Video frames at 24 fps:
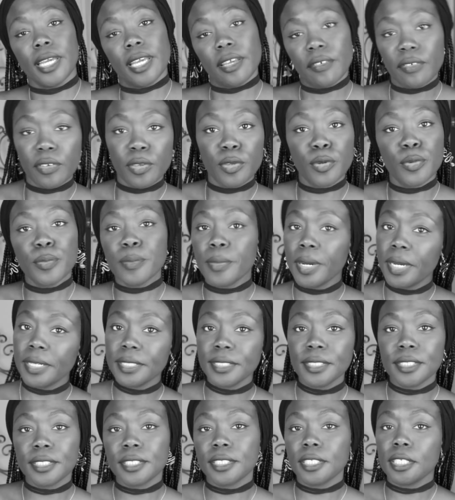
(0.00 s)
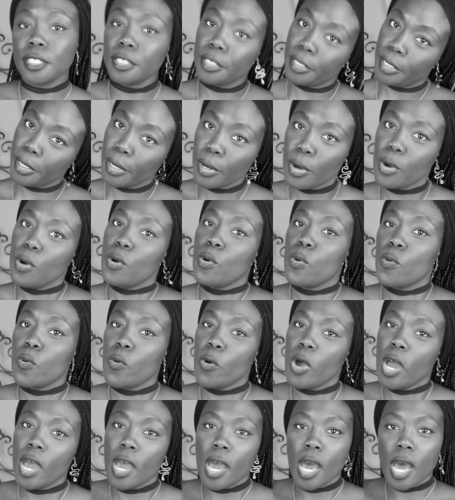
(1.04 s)
if you must
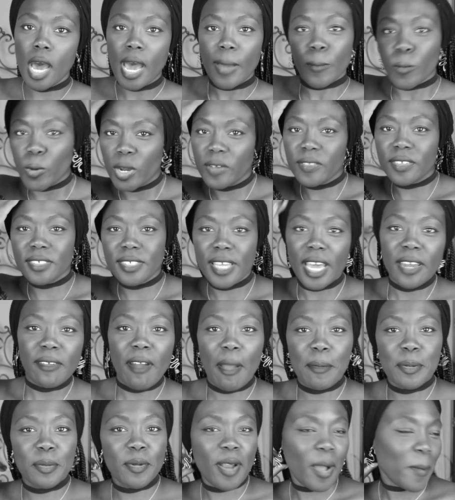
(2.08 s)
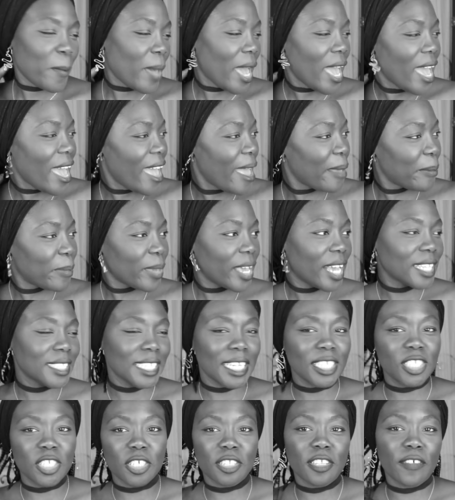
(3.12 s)
know, I'm wearing this head wrap around my head because
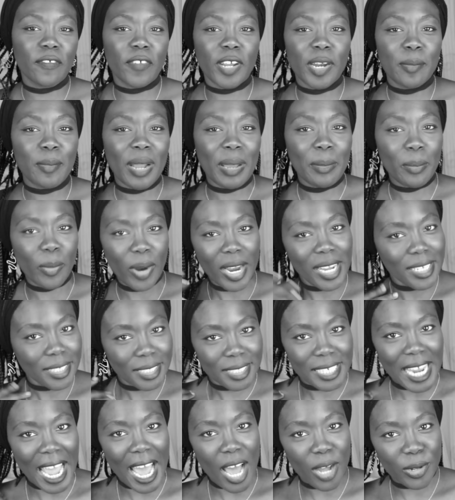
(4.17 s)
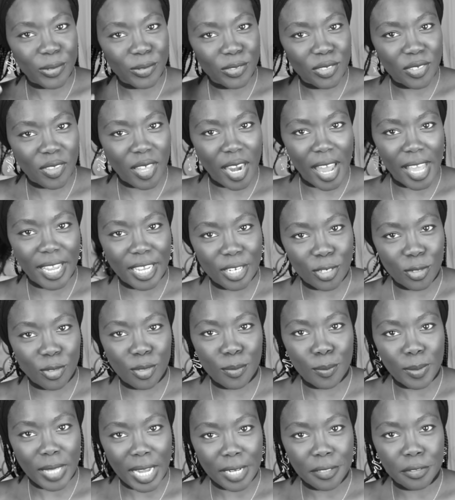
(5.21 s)
I took the front of my braids down so that I can do
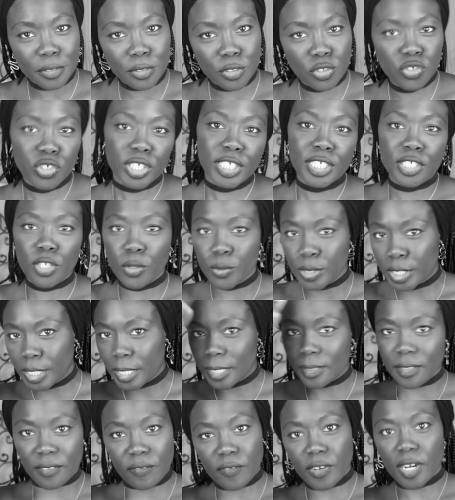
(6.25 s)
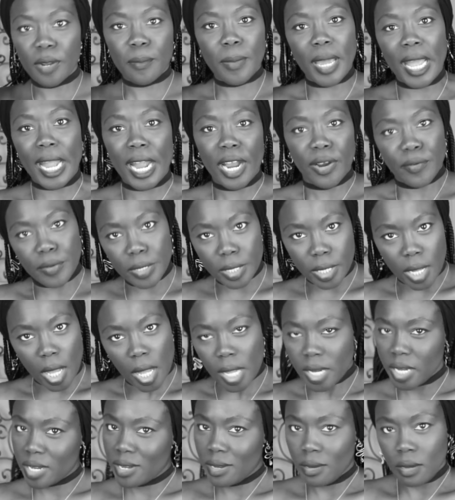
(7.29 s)
the black girl trick and only get the front of my hair
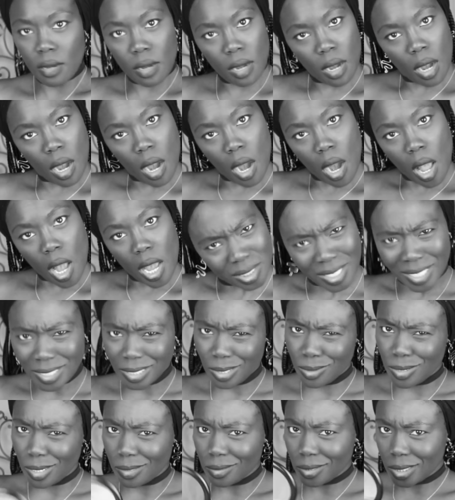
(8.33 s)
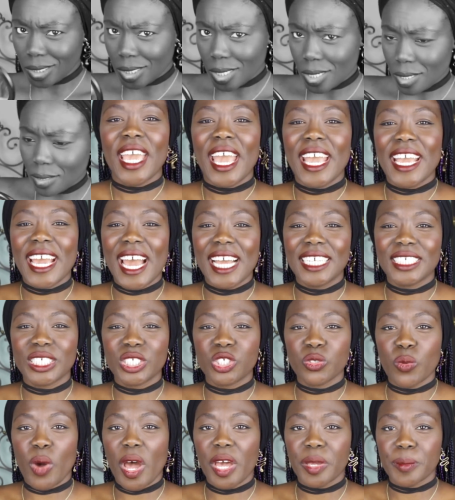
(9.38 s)
redone. Y'all so nosy. Hey guys,
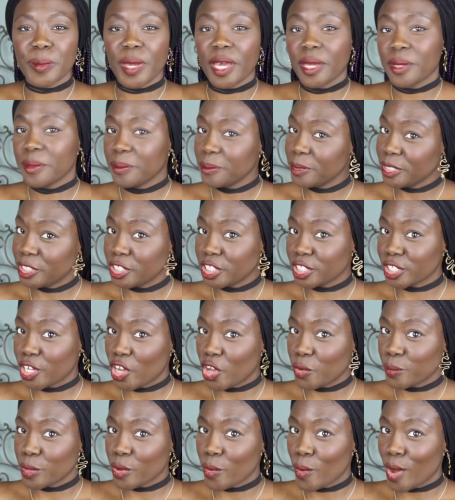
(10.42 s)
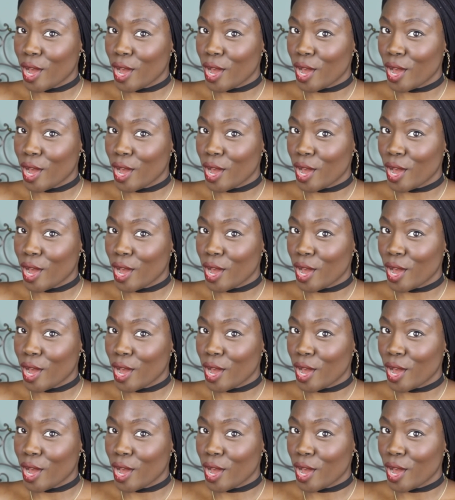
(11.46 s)
it's Wahima, but just call me